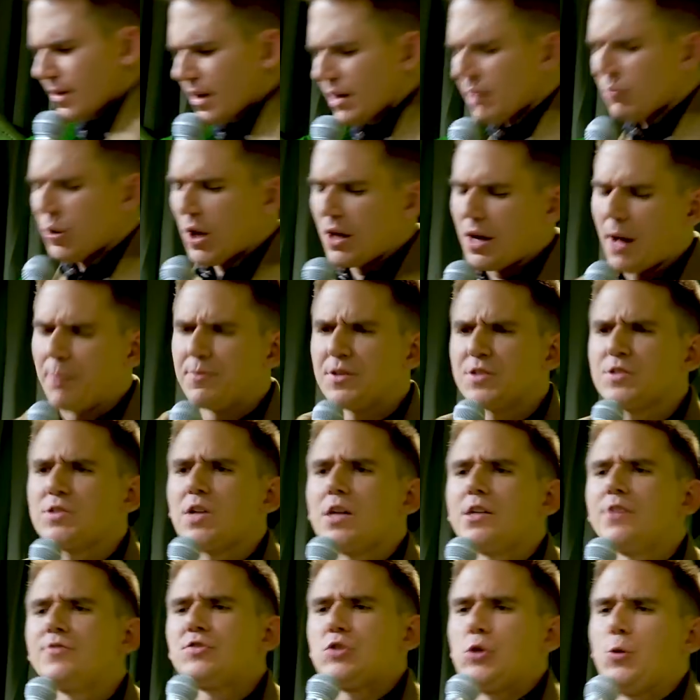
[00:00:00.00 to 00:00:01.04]
Well, I'm the
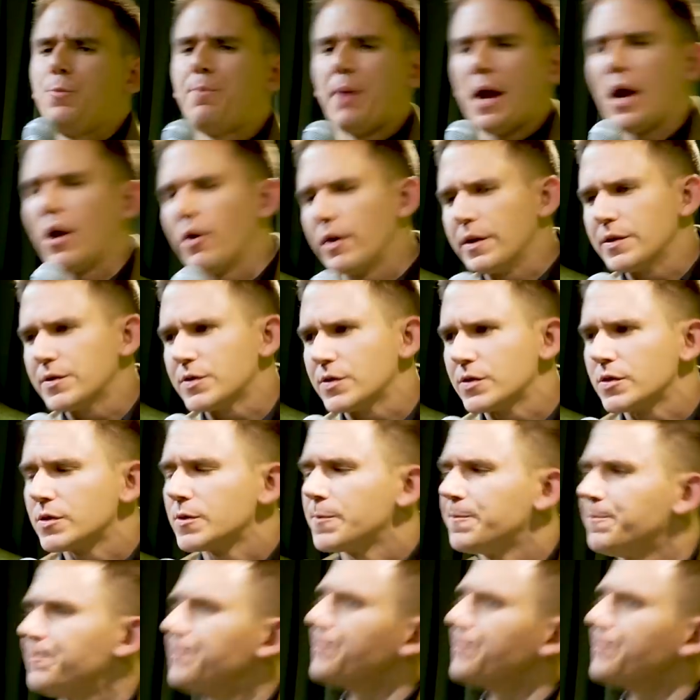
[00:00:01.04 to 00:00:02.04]
son of two parents.